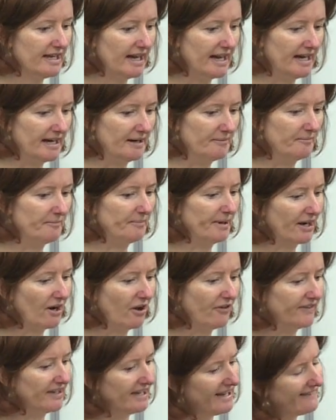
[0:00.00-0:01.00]
But
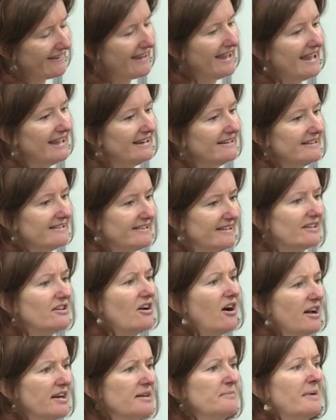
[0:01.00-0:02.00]
on the other hand, it did
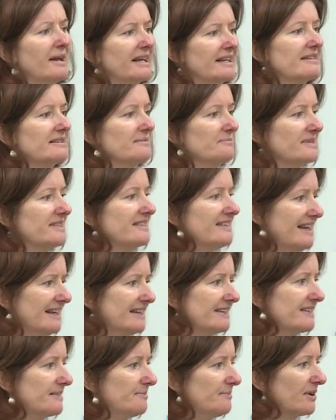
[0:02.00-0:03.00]
kind of make some
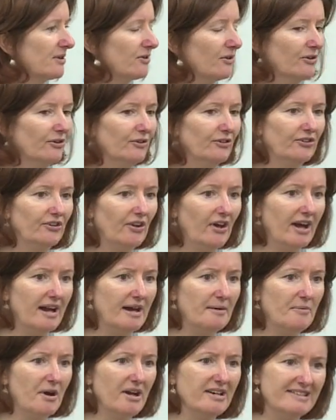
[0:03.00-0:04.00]
sense, because
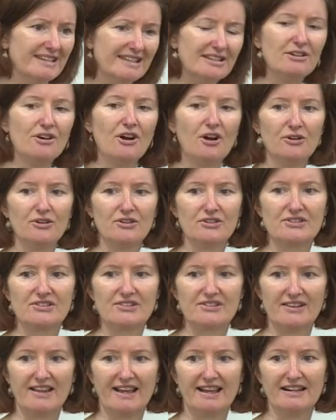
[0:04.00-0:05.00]
I did
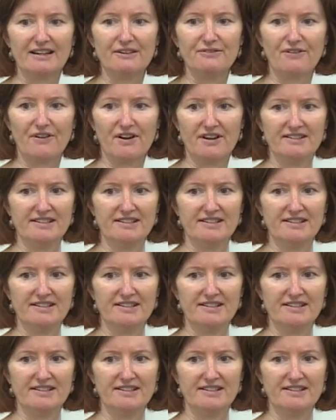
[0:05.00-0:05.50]
notice that if I